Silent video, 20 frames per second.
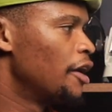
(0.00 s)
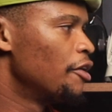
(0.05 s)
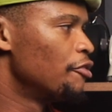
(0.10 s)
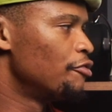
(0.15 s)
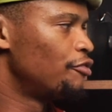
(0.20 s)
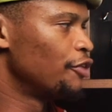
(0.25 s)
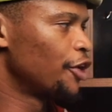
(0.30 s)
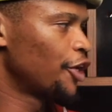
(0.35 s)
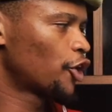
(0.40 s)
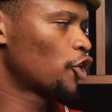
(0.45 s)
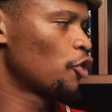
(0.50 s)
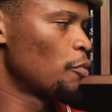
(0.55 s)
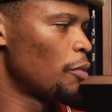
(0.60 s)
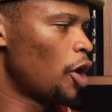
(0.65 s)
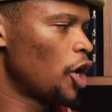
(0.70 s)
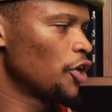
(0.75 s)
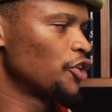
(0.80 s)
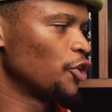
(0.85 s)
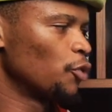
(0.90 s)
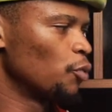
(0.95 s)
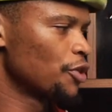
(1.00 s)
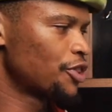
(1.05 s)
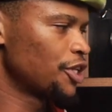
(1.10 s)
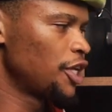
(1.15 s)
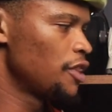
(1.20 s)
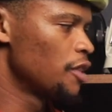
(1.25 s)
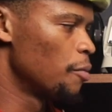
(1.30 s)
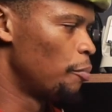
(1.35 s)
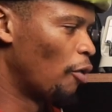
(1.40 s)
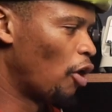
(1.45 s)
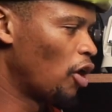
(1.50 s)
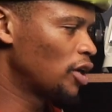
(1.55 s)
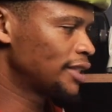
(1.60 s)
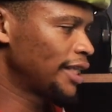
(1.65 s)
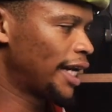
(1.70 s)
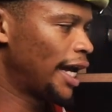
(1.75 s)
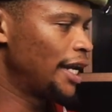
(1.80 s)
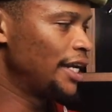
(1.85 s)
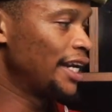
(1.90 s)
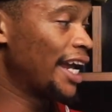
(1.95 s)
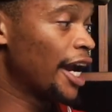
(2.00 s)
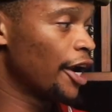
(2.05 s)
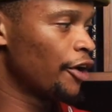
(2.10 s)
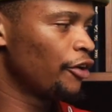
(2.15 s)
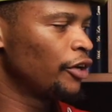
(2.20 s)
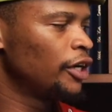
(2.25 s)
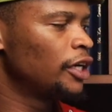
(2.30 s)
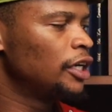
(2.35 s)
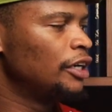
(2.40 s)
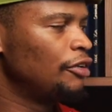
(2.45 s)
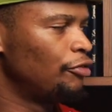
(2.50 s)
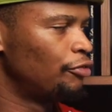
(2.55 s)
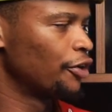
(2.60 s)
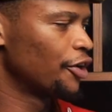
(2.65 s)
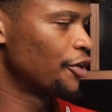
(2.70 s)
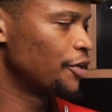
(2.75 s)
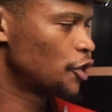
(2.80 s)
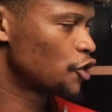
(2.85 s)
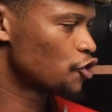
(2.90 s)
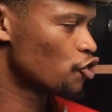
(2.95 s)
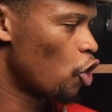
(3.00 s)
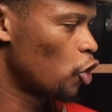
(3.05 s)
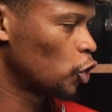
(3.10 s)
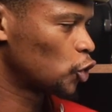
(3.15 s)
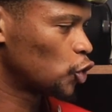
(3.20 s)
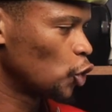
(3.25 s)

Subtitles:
very commanding within the box and aerially very strong.